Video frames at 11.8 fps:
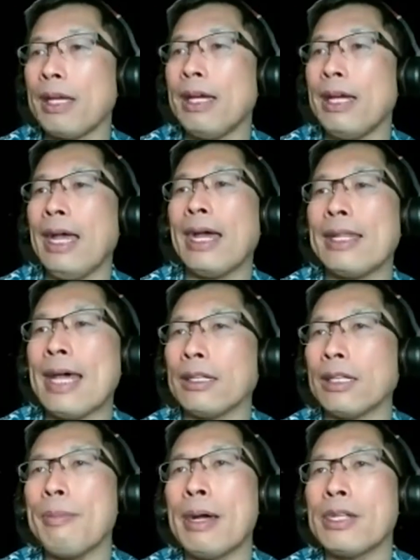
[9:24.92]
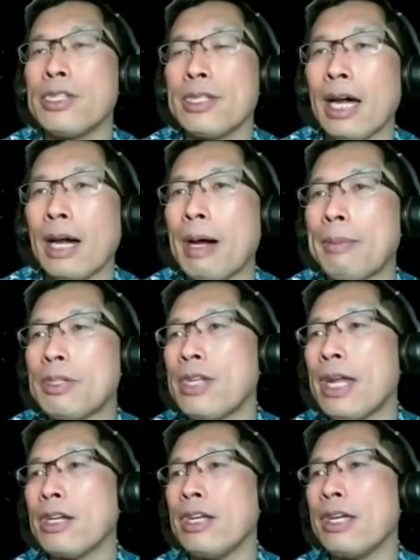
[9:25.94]
And that limits um, how much
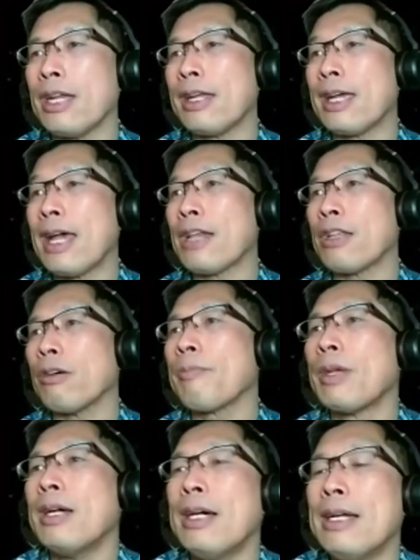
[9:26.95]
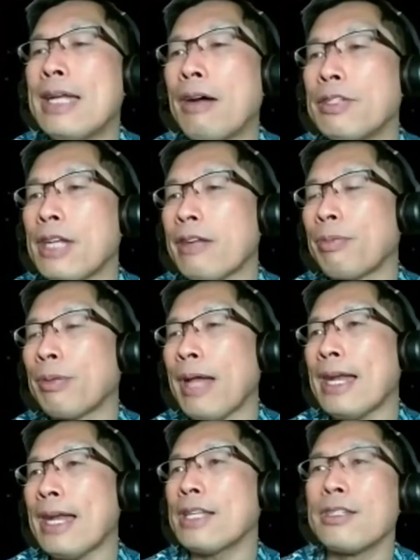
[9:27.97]
data you can gather. Now, instead of
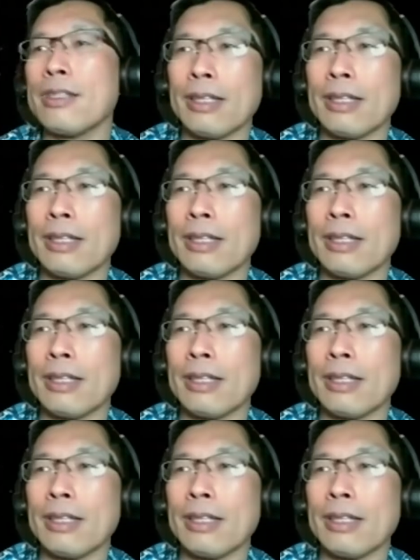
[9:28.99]
planets, let's